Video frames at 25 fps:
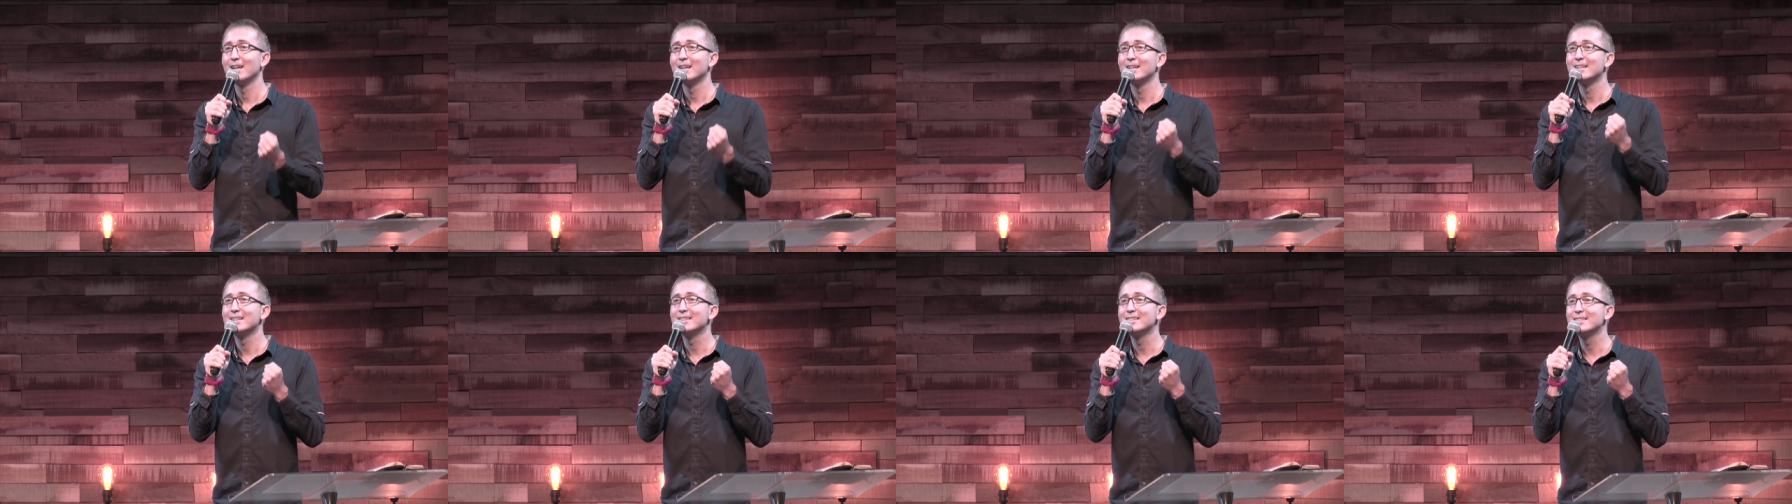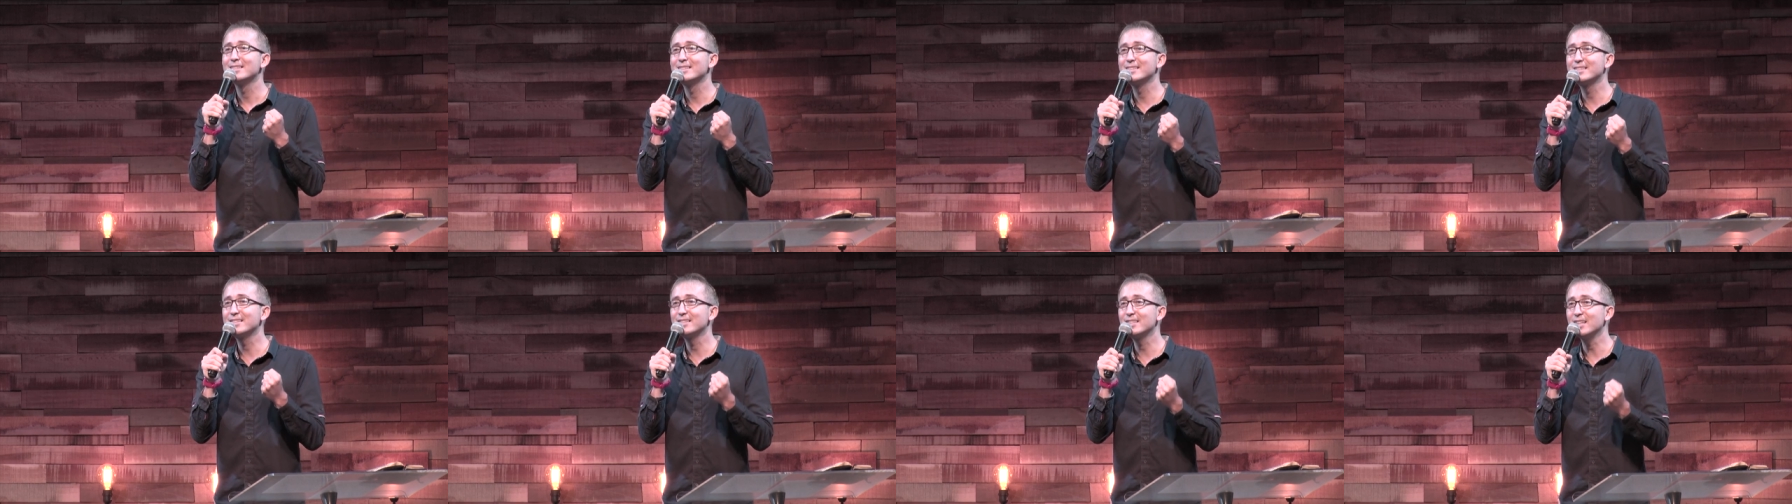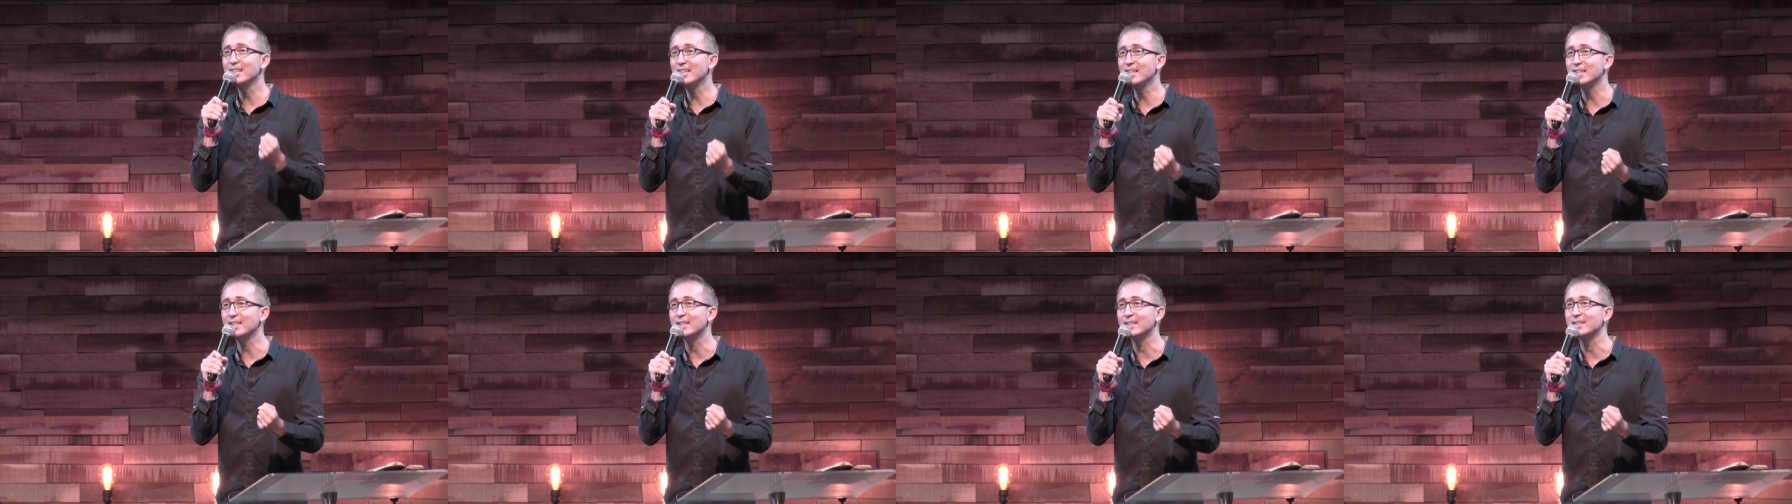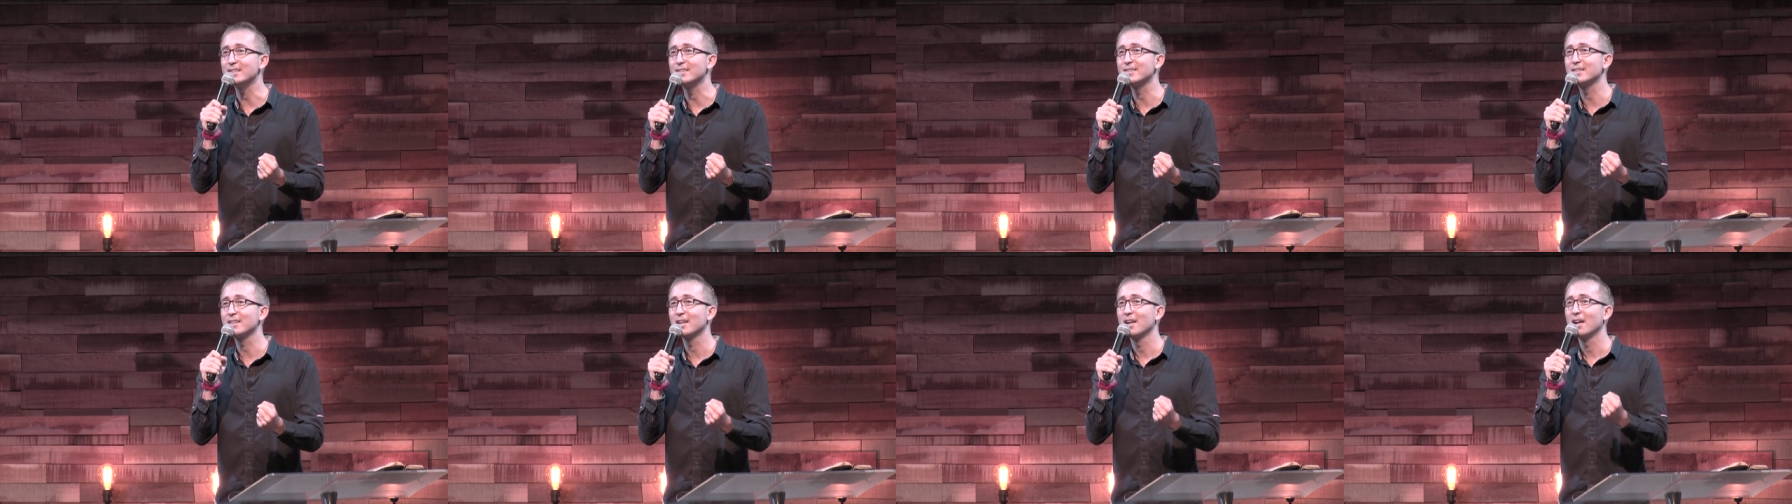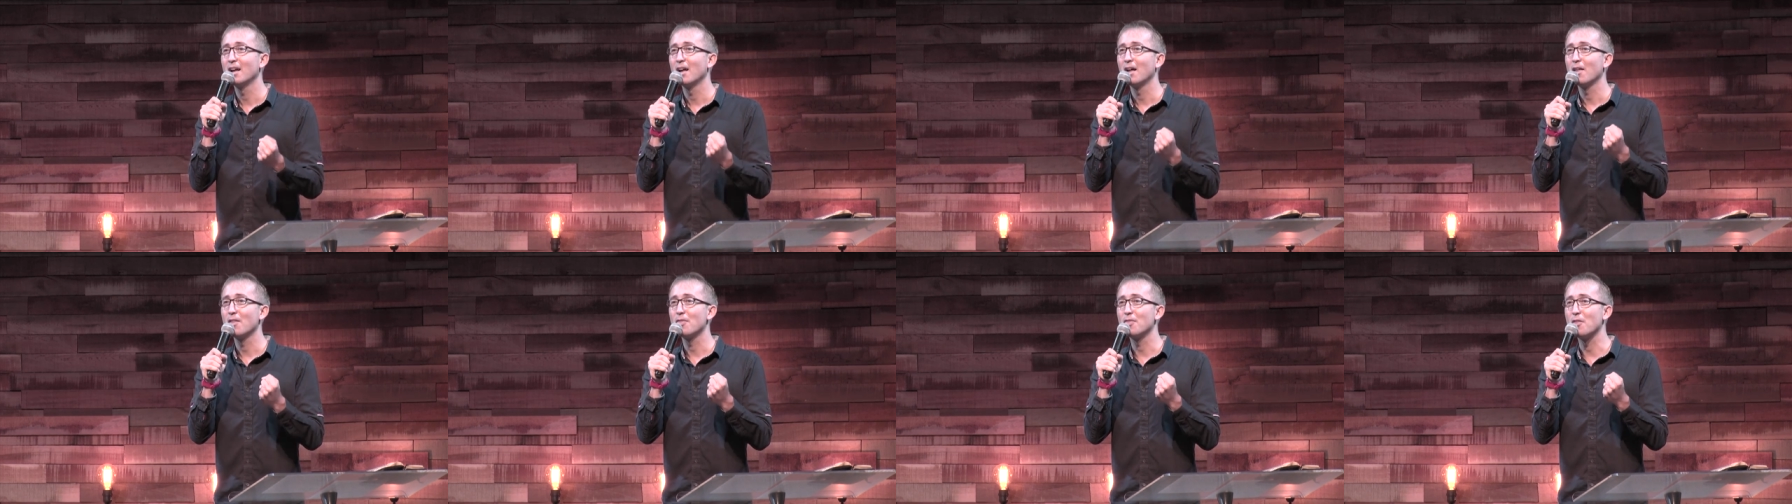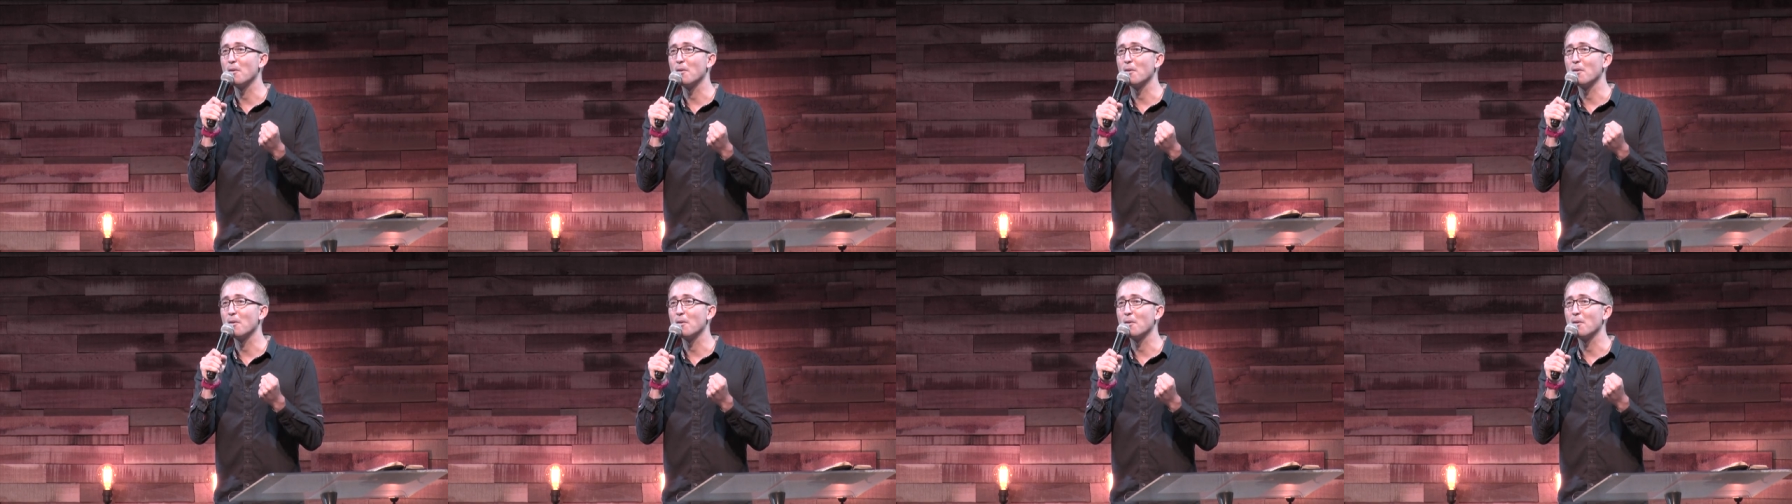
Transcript: Seize the